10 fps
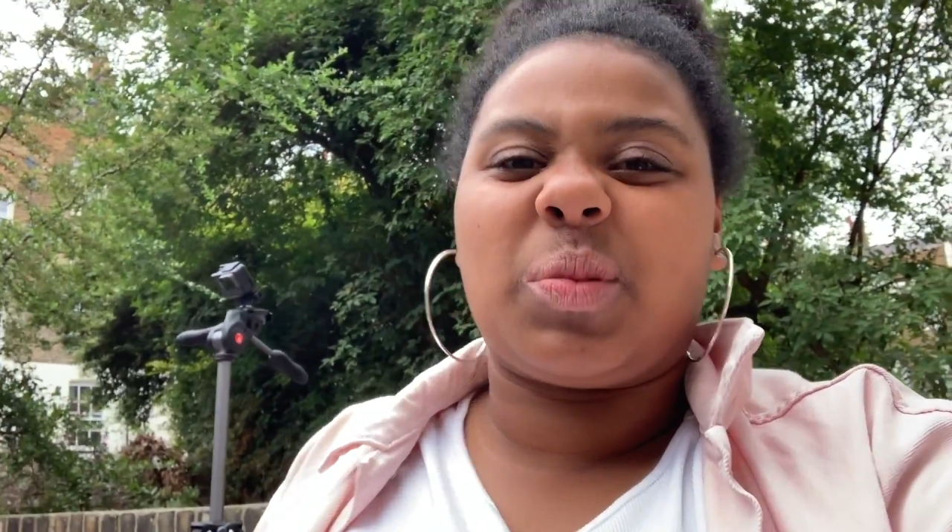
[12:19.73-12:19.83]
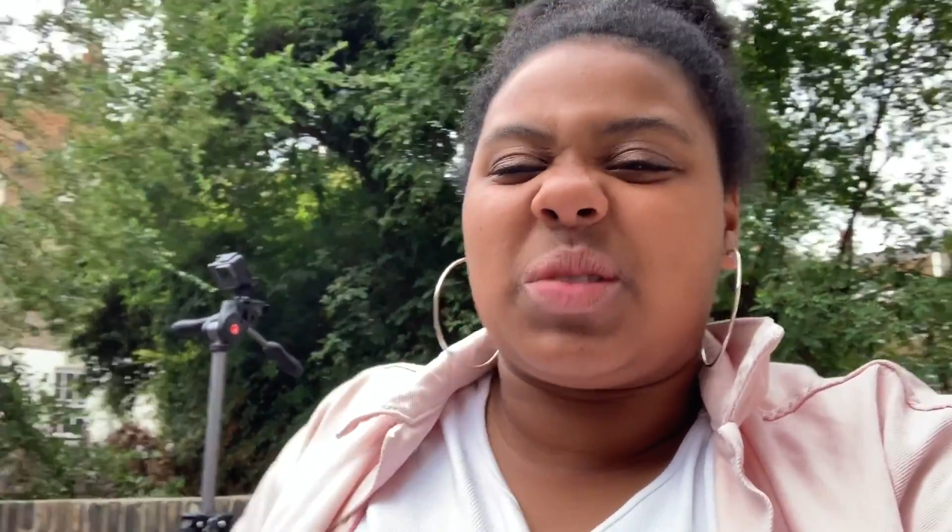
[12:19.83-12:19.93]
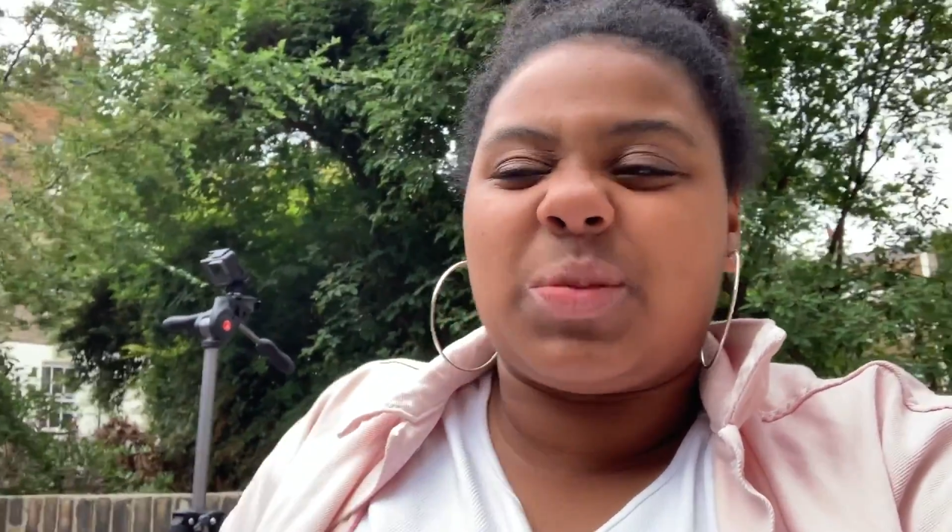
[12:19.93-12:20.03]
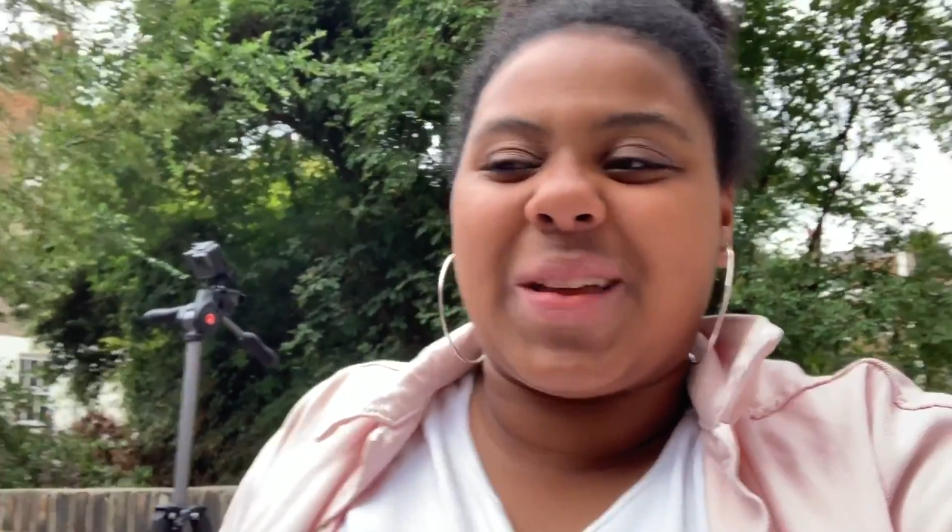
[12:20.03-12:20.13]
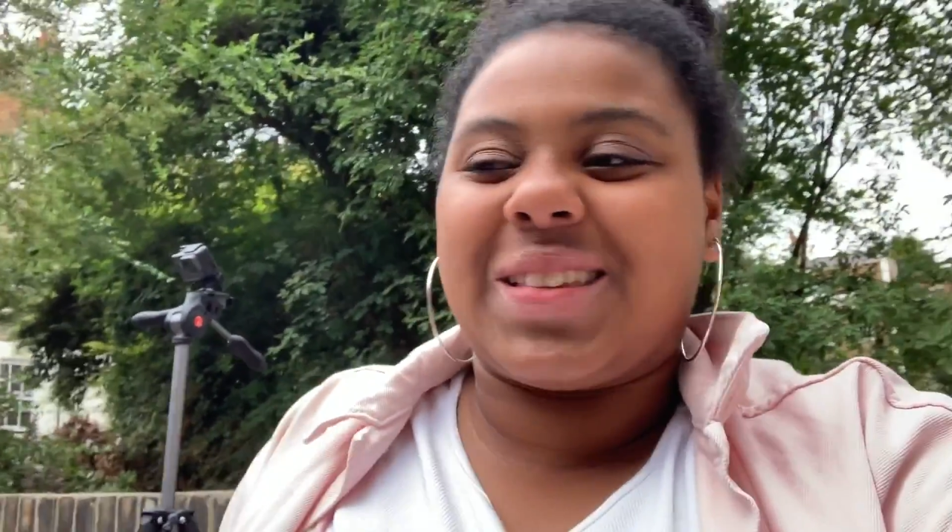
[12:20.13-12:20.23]

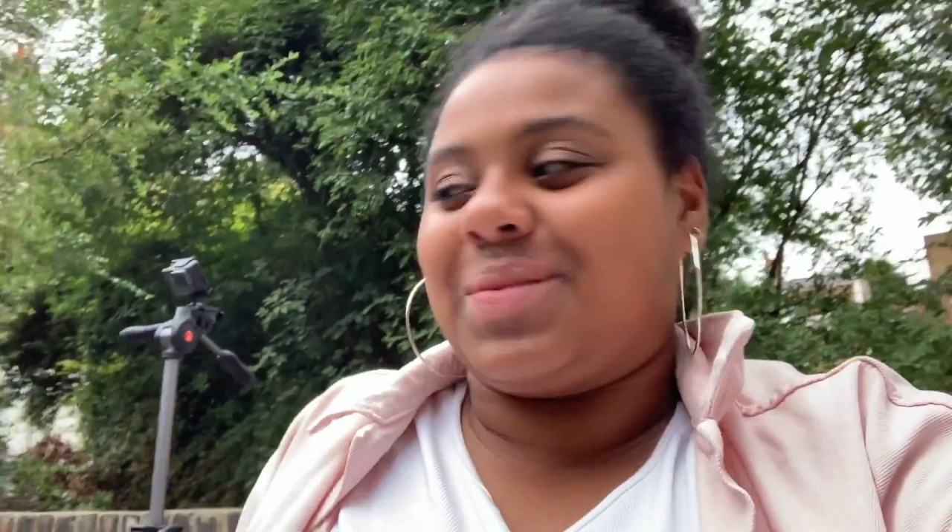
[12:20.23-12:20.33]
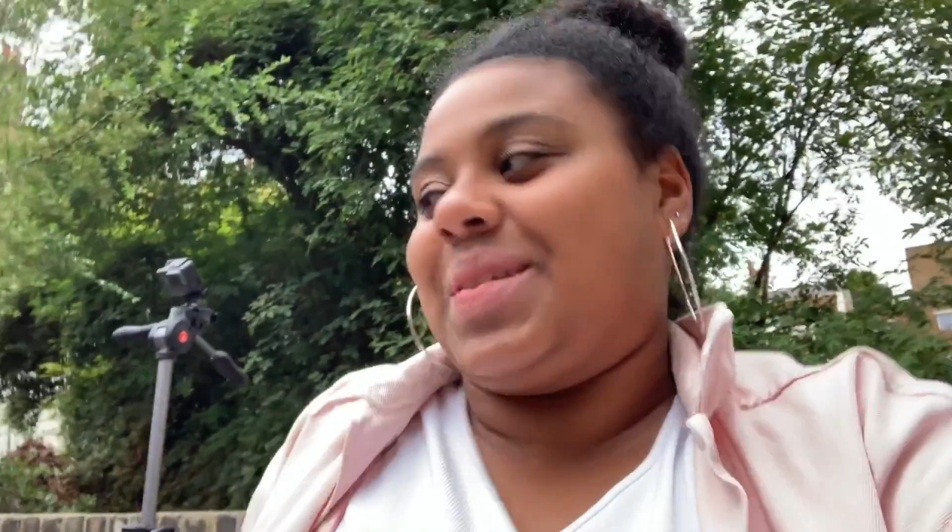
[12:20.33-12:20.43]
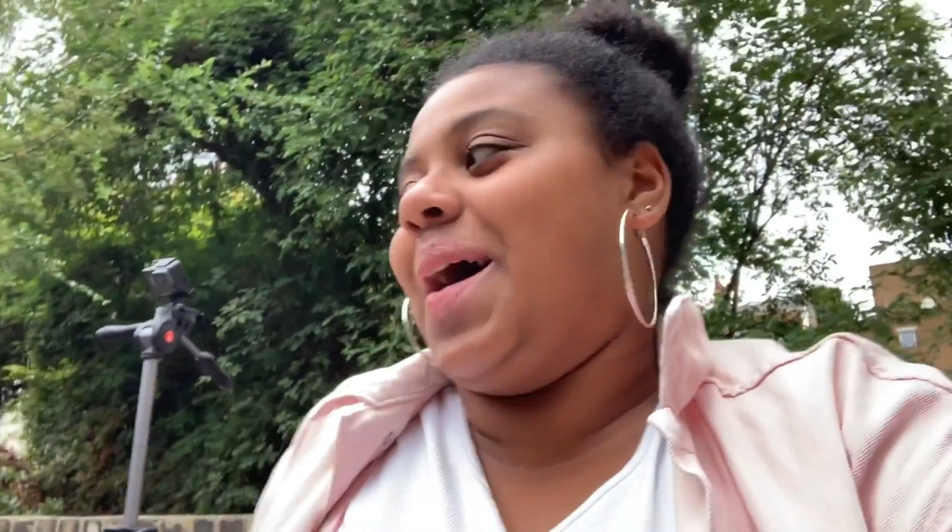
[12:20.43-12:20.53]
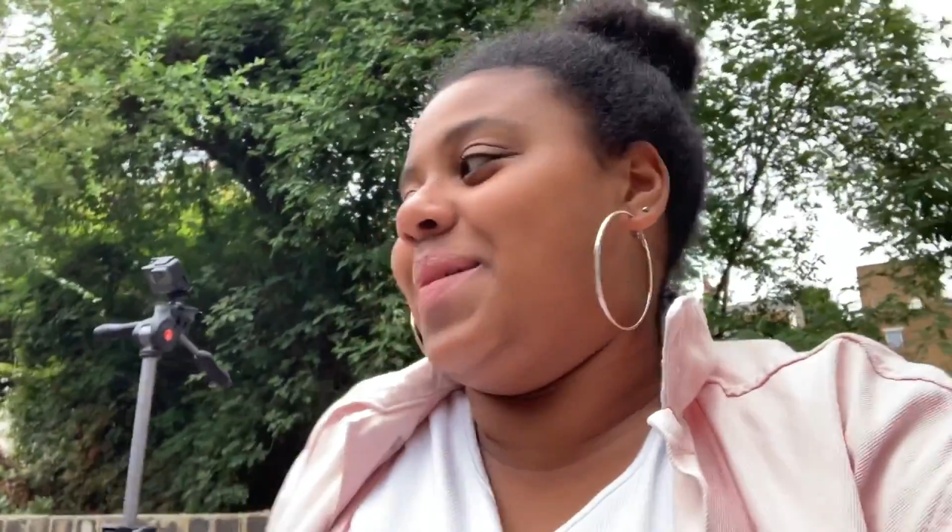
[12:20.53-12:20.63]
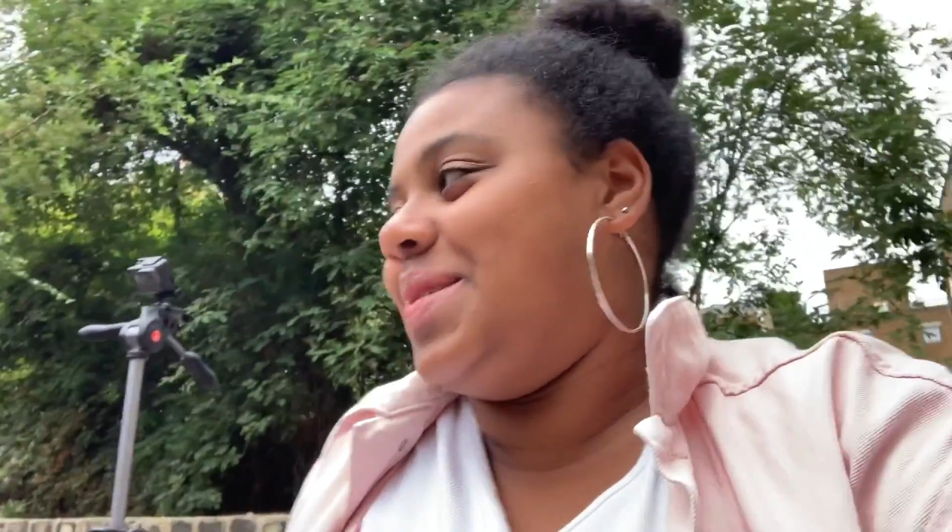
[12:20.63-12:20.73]
spent some
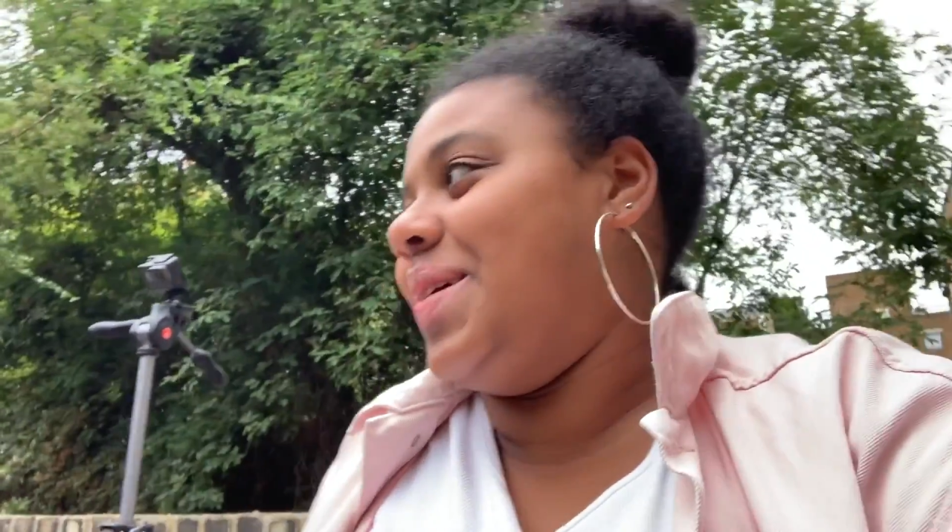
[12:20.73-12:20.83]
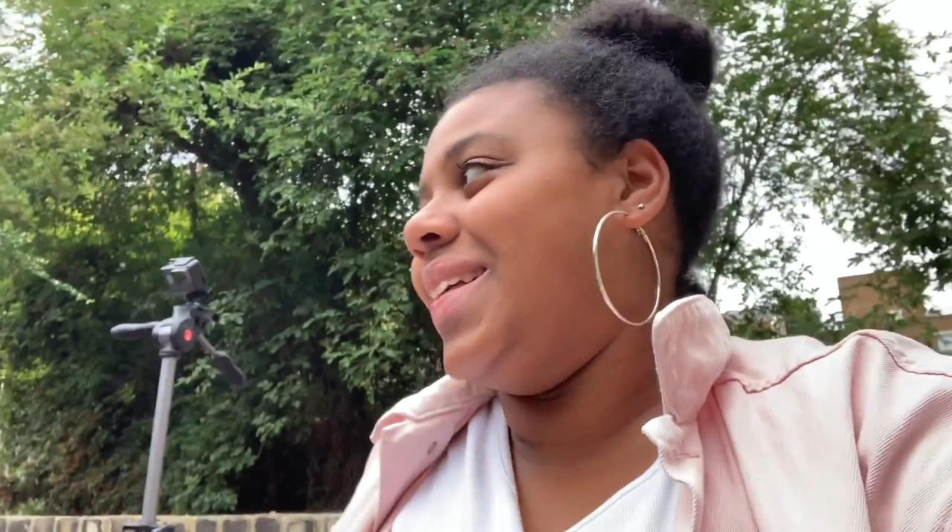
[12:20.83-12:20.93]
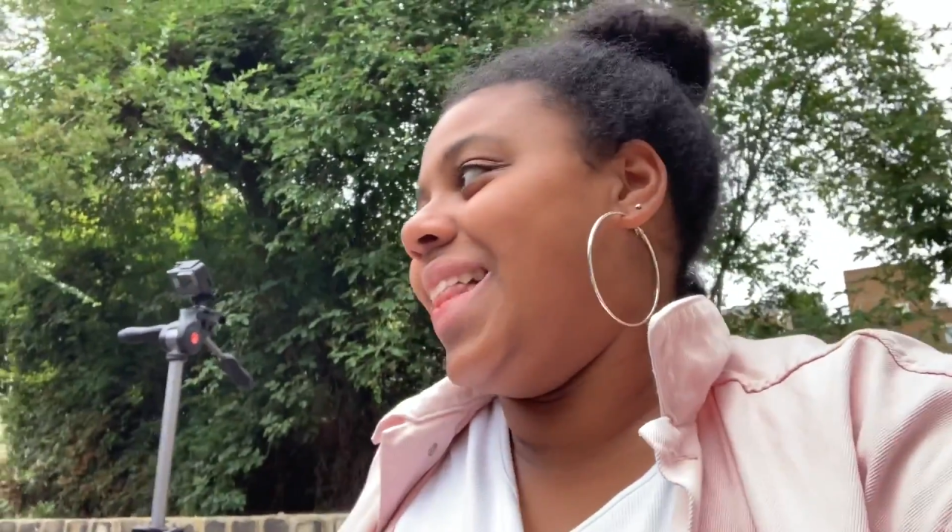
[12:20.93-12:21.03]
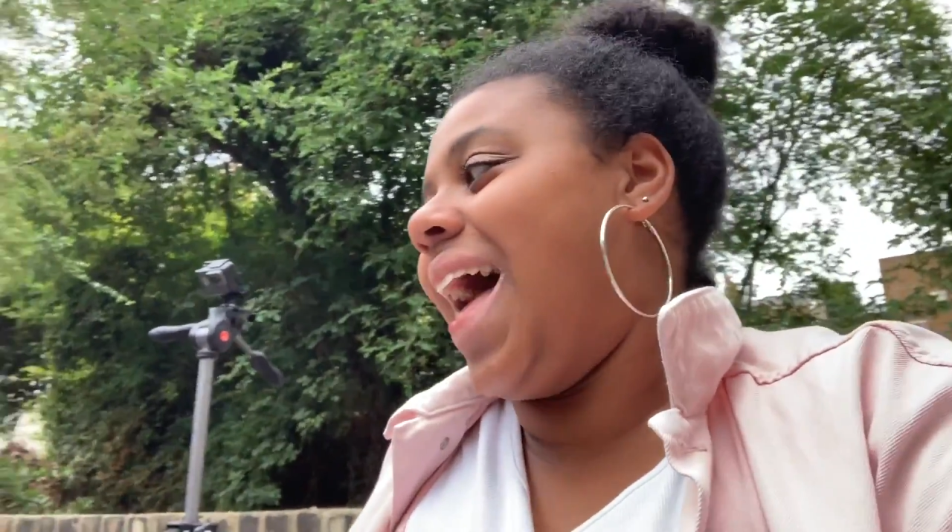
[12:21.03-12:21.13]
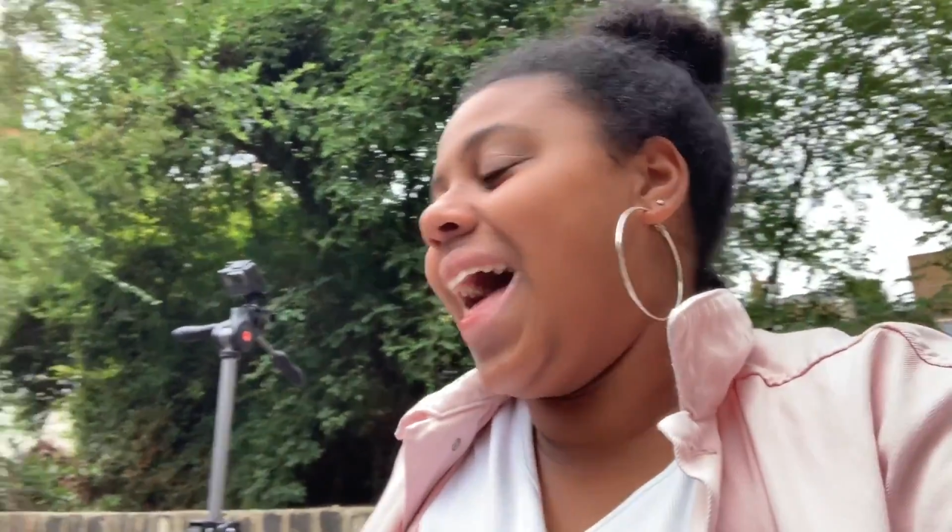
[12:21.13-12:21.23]
time
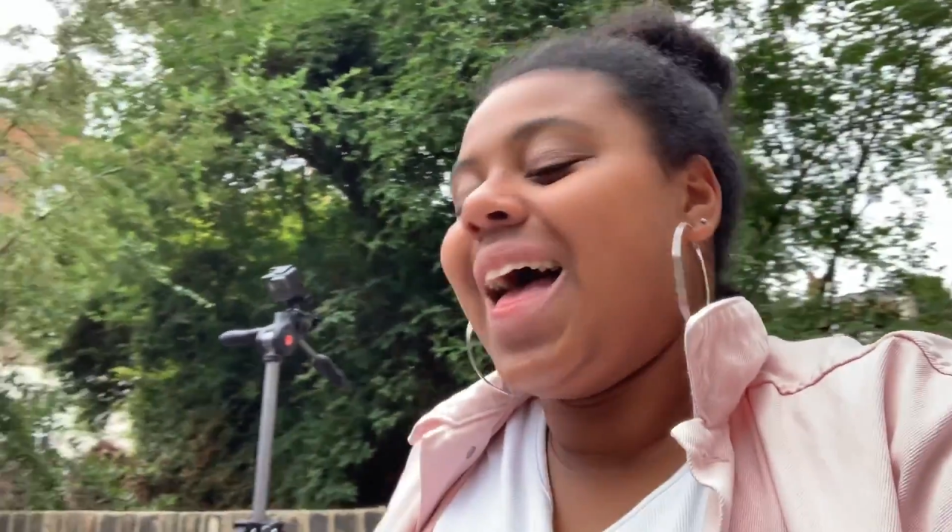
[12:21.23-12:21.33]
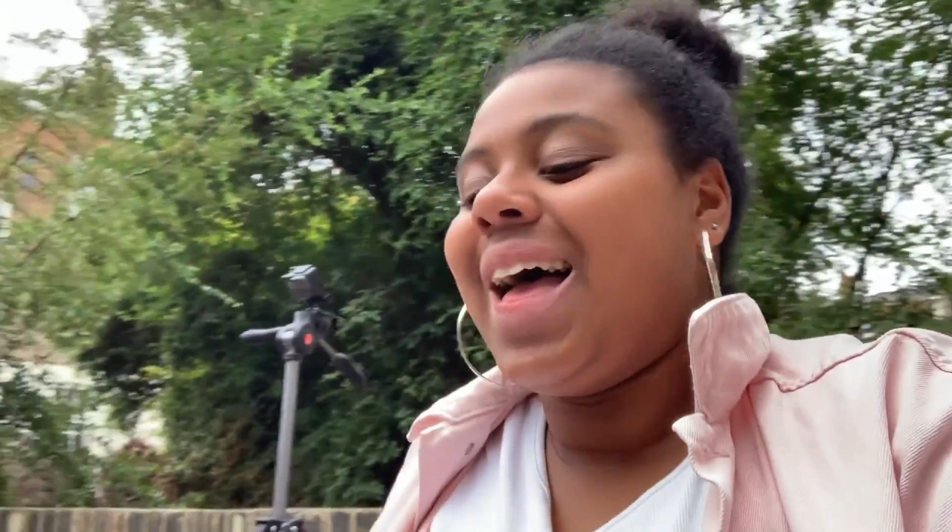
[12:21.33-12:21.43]
doing that.